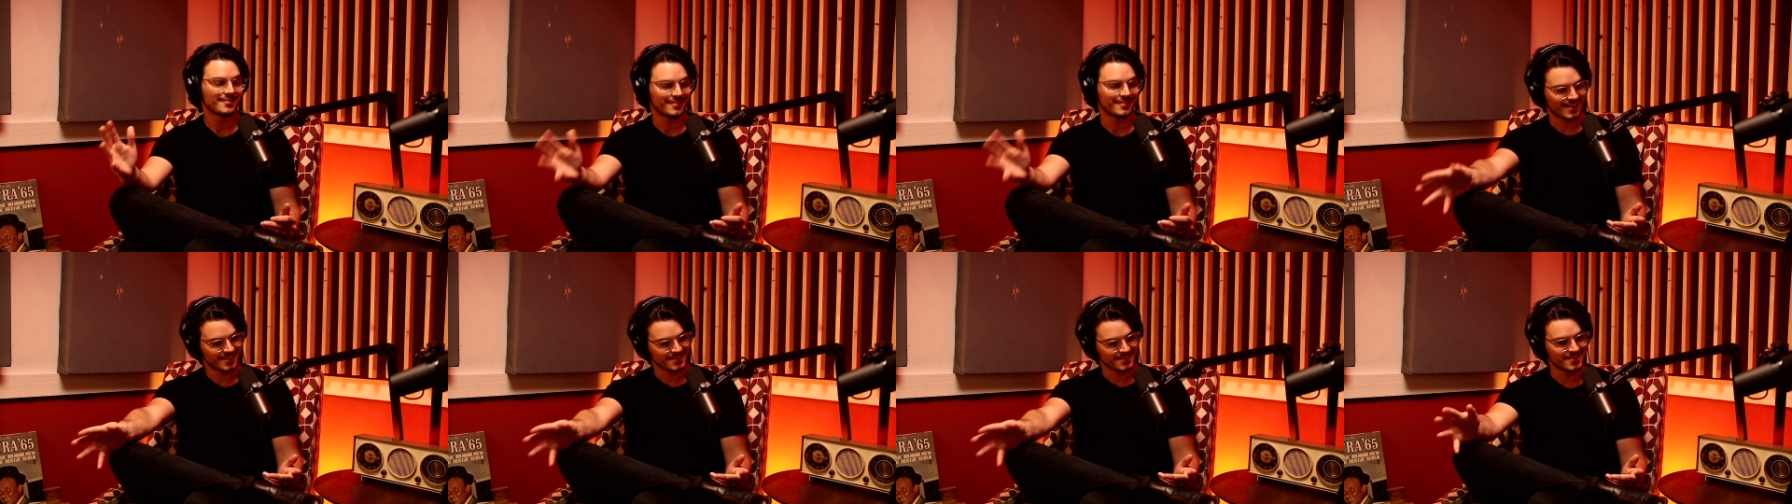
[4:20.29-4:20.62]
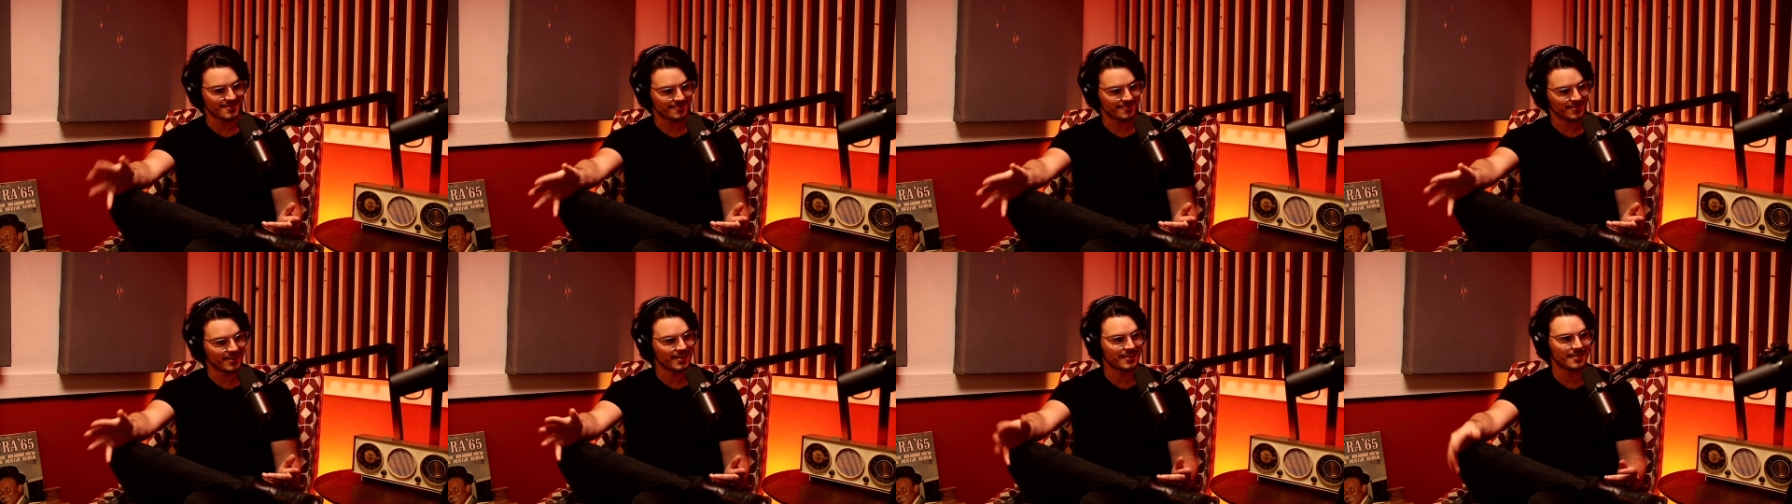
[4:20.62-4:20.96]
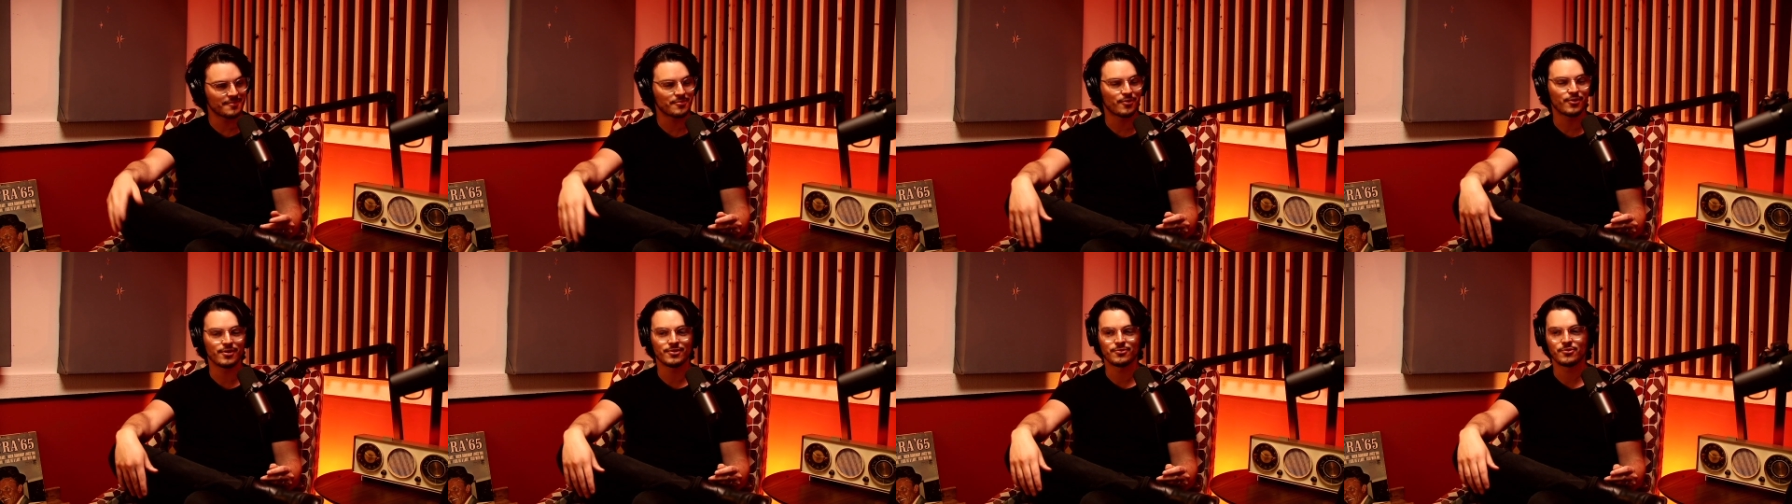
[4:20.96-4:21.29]
That's a very
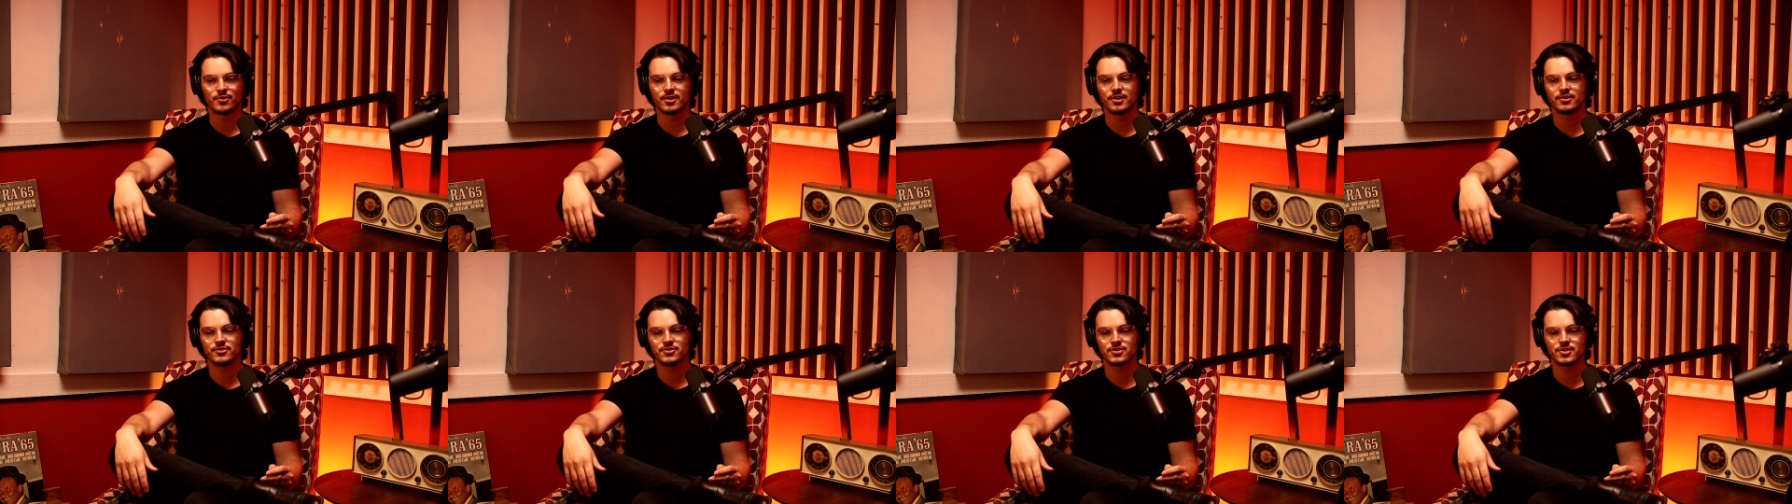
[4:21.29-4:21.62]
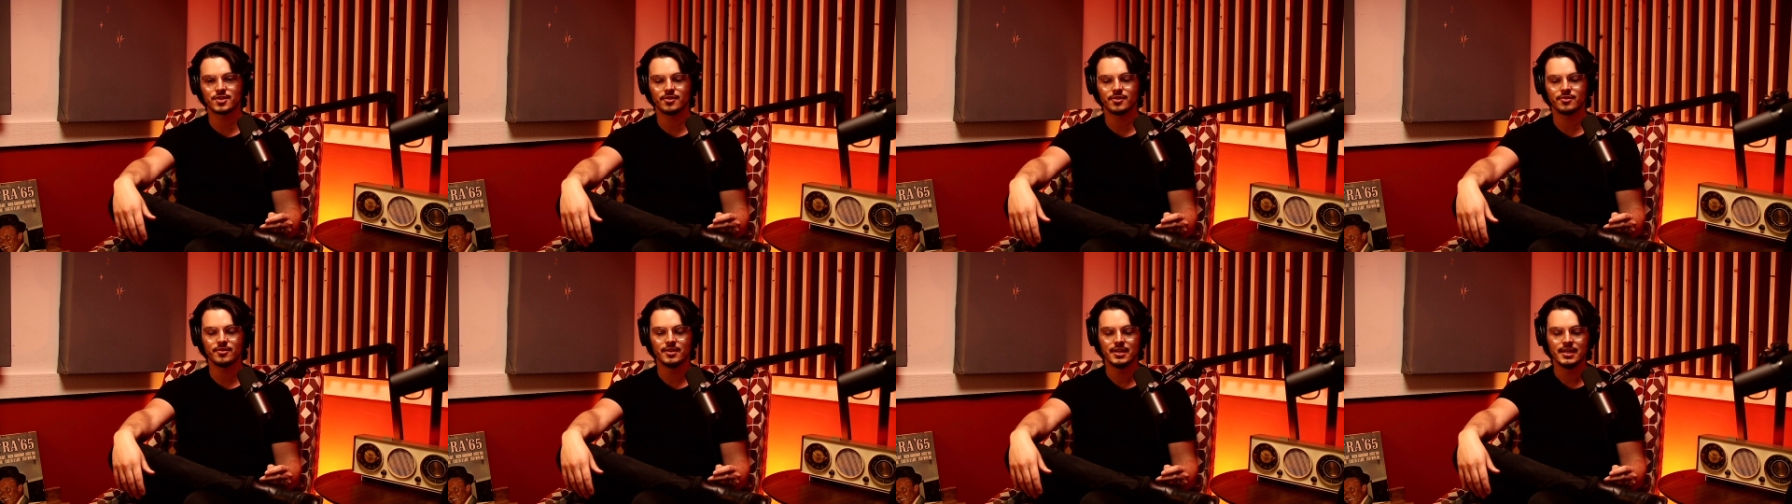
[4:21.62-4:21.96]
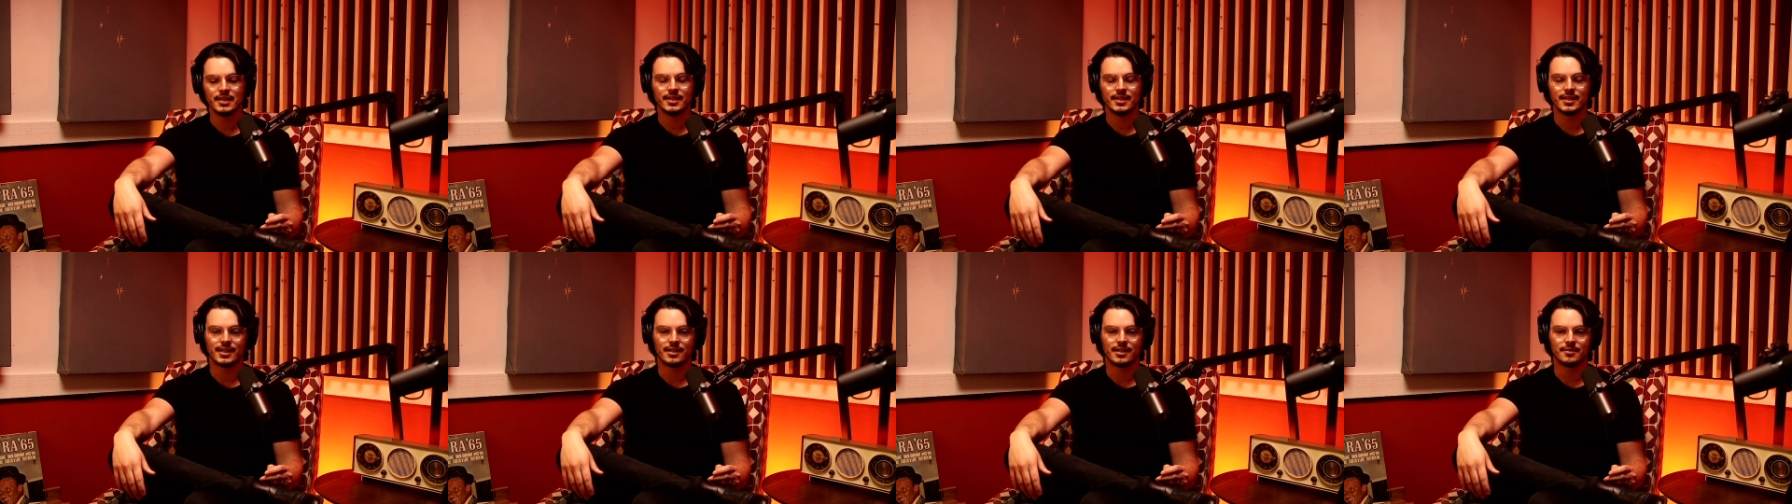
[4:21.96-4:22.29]
important word. So
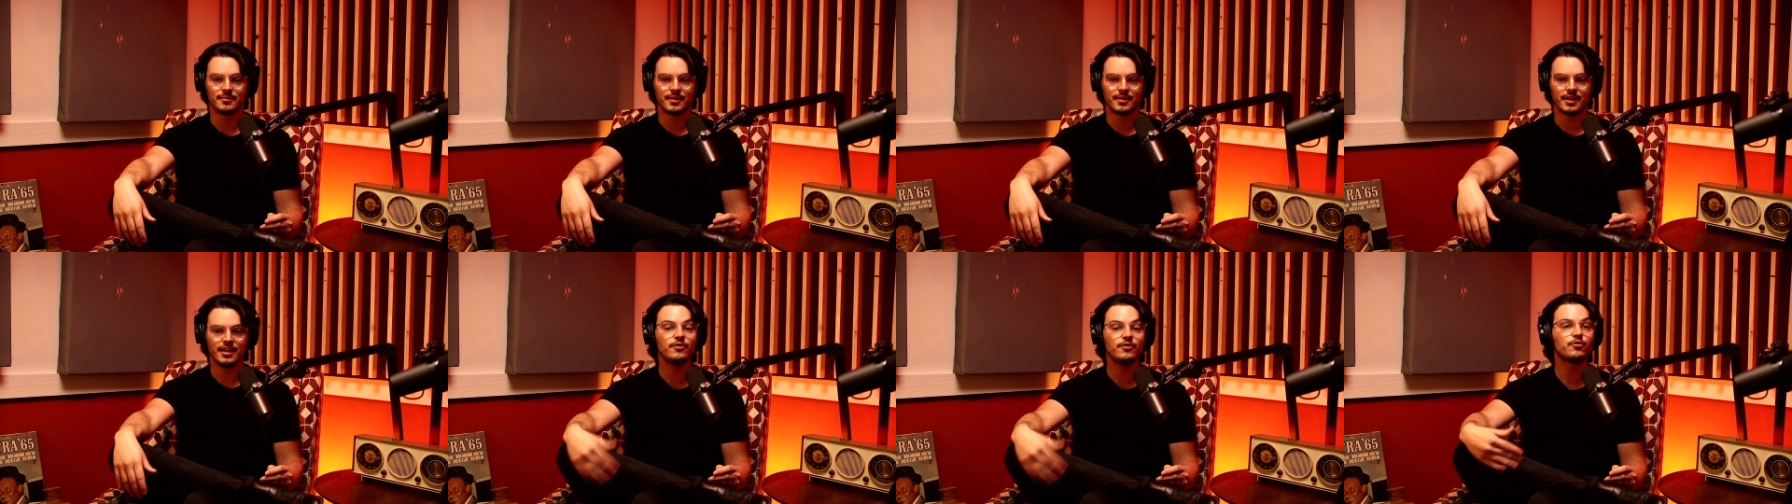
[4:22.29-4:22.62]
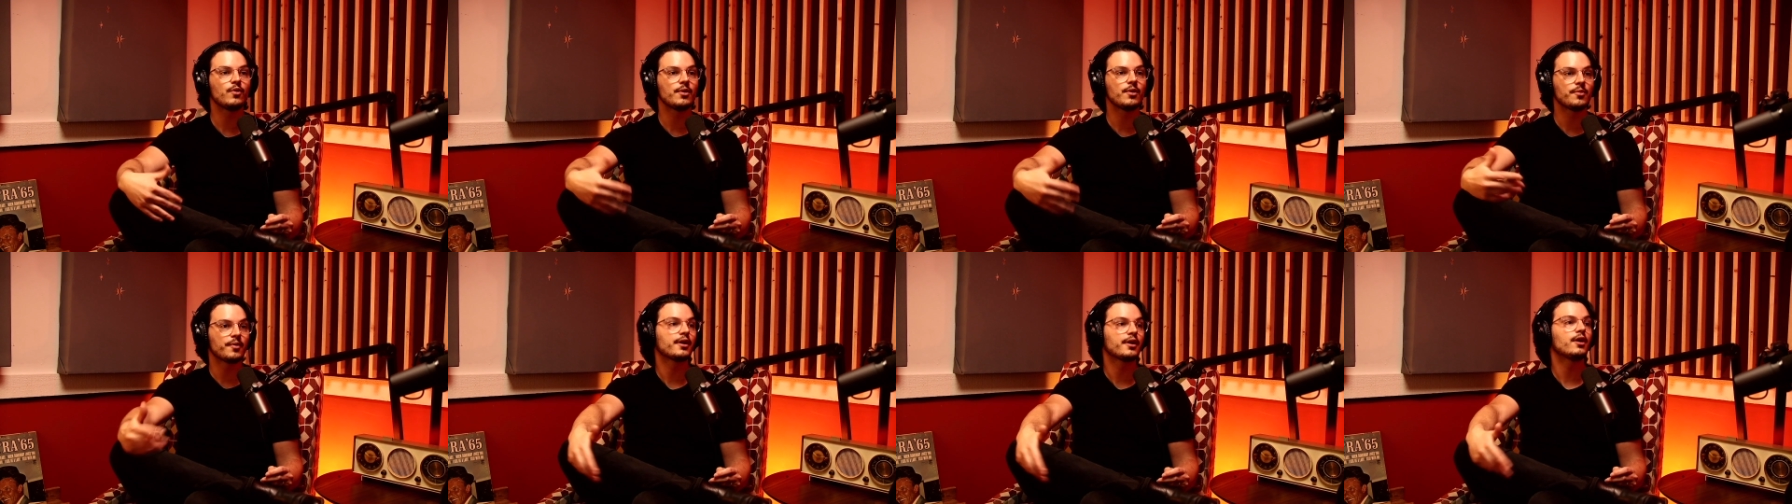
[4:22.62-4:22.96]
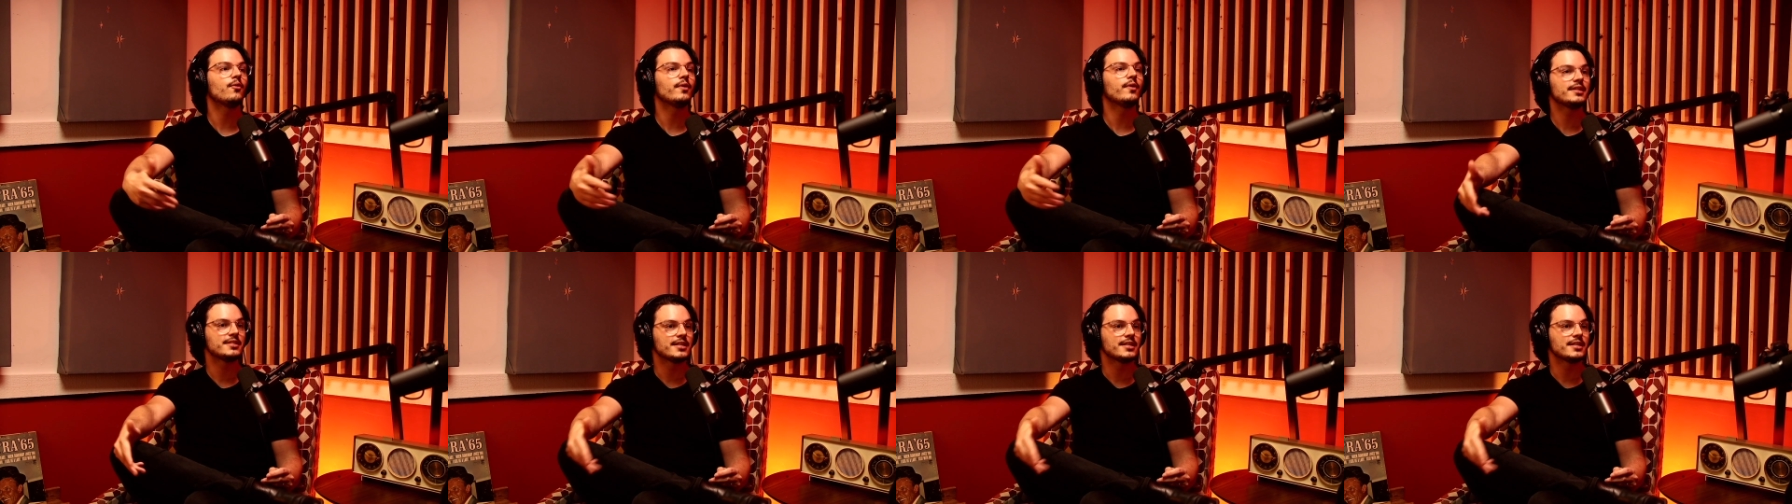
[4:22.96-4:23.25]
if we were going